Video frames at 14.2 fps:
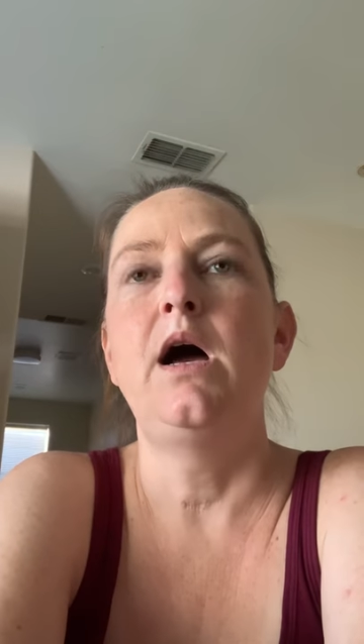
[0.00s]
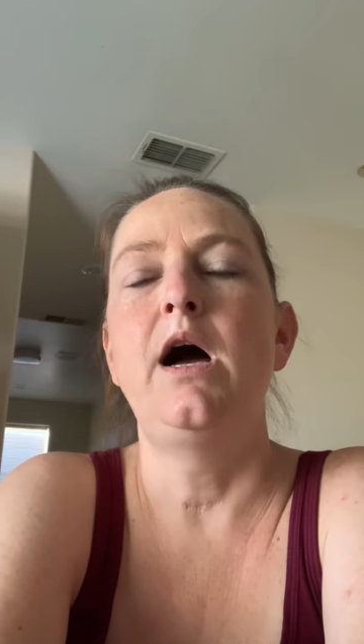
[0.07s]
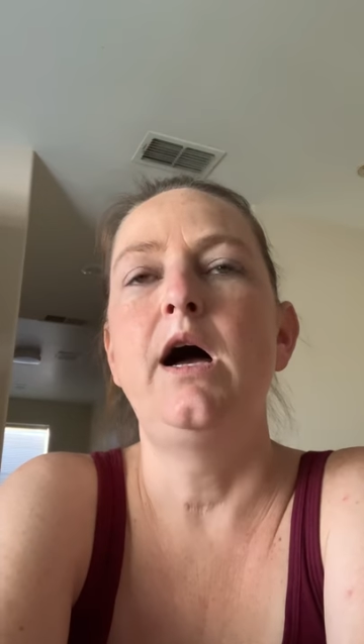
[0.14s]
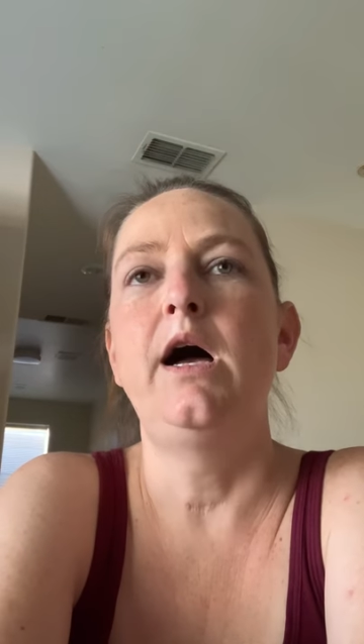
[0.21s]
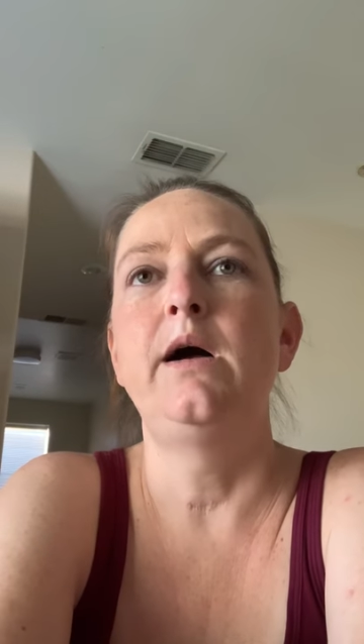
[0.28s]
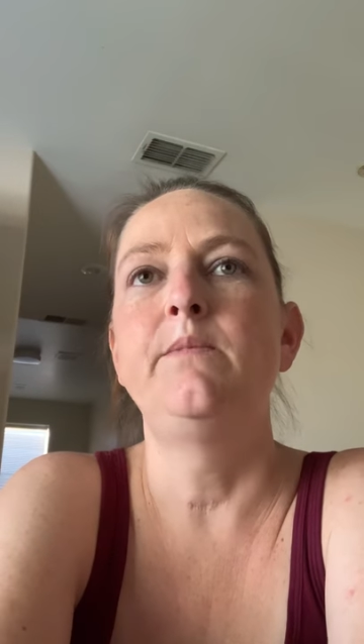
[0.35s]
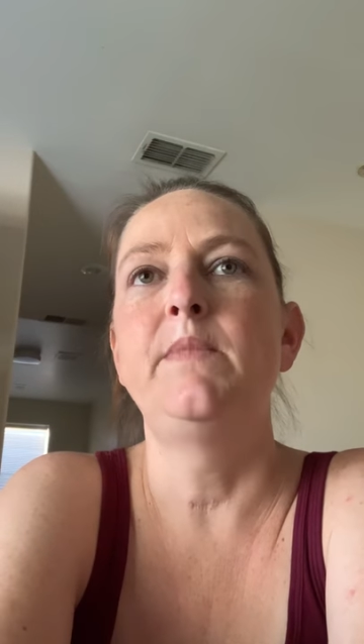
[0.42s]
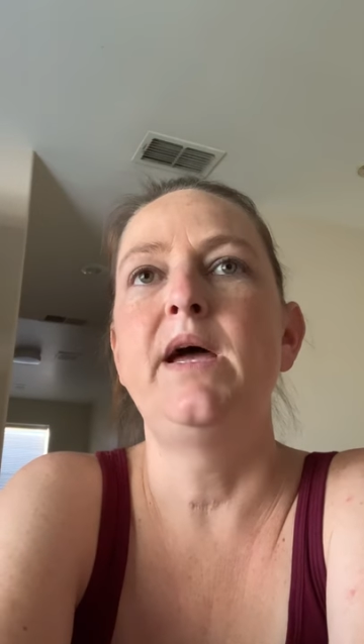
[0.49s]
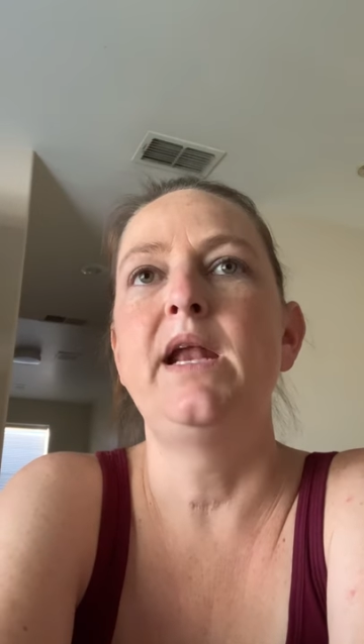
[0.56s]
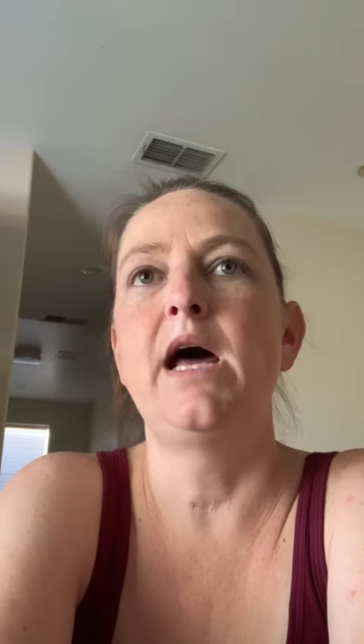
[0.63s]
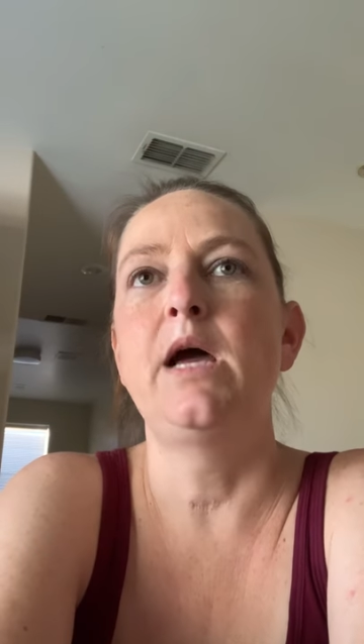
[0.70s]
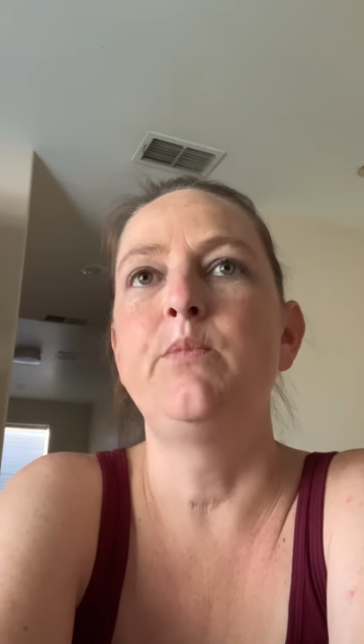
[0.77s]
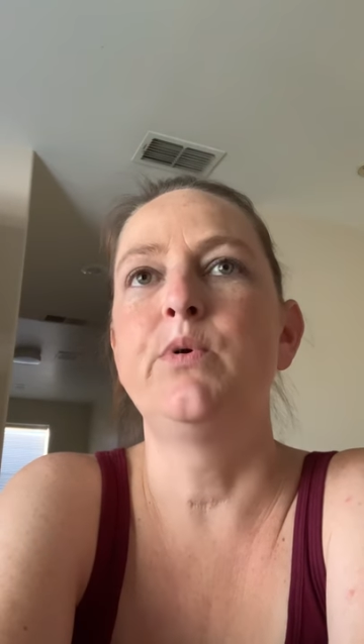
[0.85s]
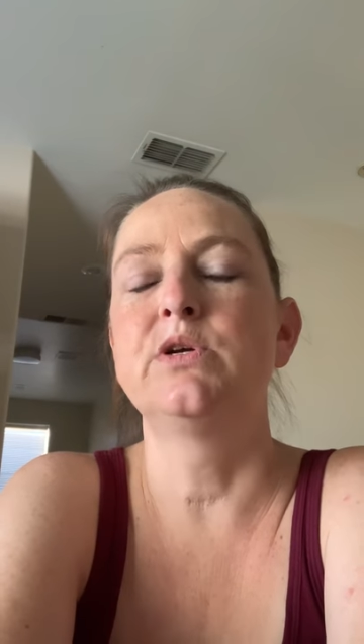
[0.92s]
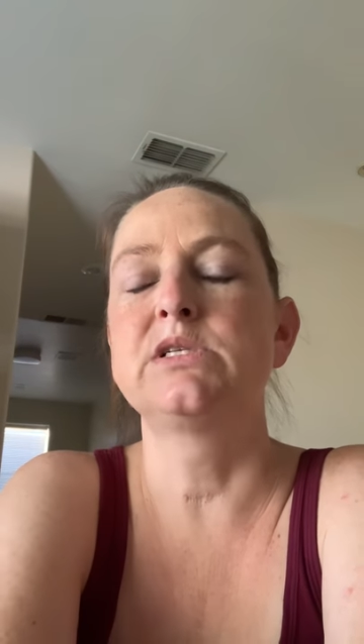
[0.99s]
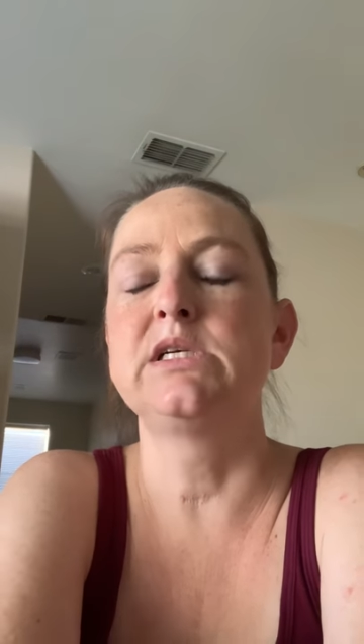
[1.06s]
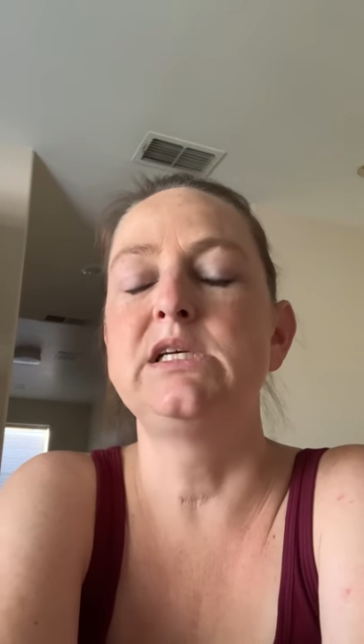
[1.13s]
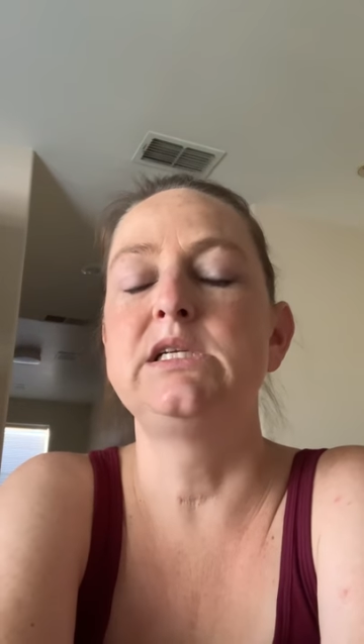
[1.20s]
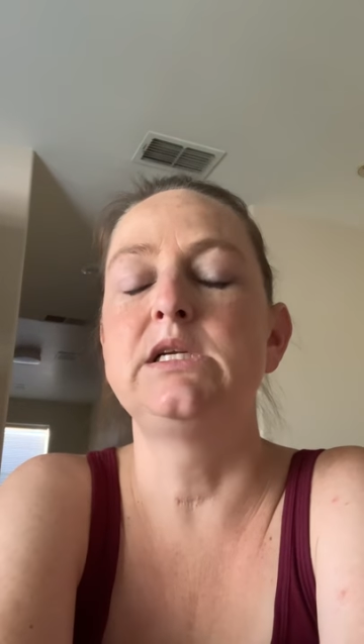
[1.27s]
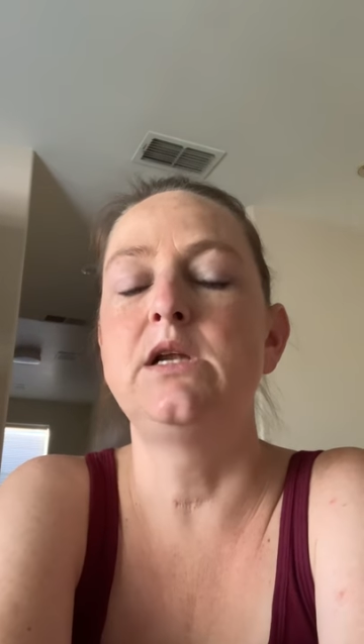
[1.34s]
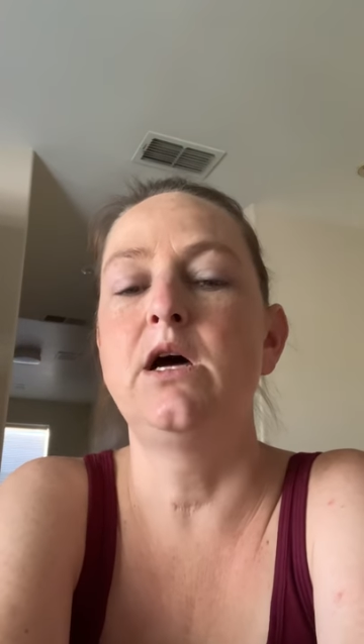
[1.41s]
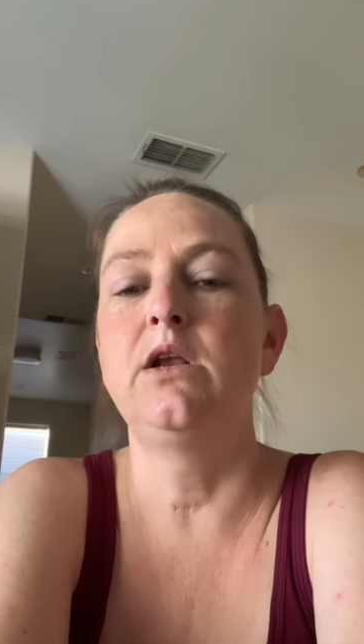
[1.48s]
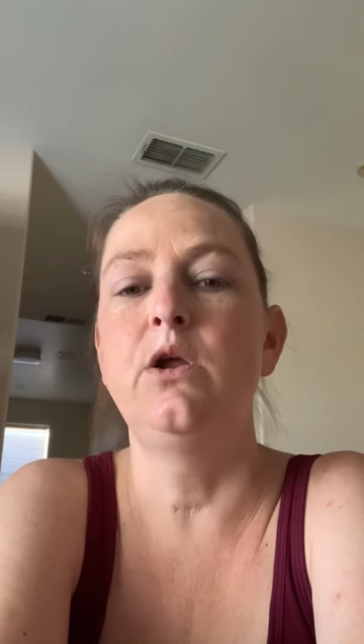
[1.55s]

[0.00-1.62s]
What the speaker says: And I personally did not